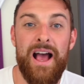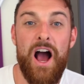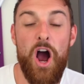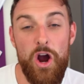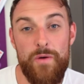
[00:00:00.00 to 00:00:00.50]

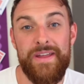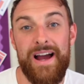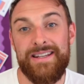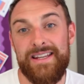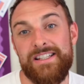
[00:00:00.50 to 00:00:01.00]
I hope the
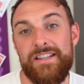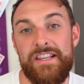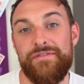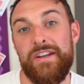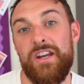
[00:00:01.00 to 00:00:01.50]
ideas in
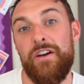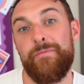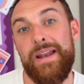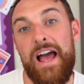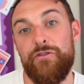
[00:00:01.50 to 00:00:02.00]
this video
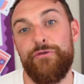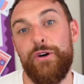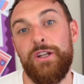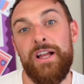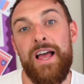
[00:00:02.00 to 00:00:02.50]
have been
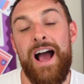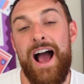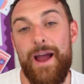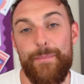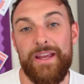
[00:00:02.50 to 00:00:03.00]
helpful.
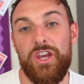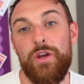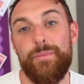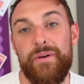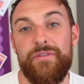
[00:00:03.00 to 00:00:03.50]
I'm Ben
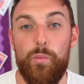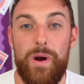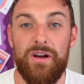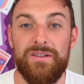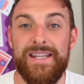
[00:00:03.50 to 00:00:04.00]
Cooper from
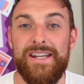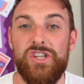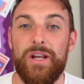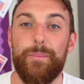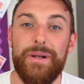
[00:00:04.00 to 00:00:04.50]
Waggle
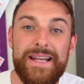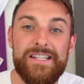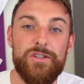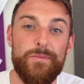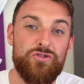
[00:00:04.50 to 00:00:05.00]
Teaching.
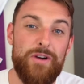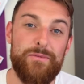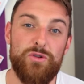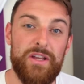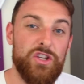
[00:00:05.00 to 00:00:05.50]
Please
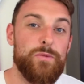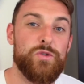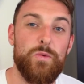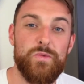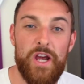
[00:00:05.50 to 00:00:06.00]
subscribe to our
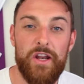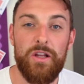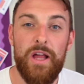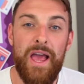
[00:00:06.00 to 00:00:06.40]
YouTube channel.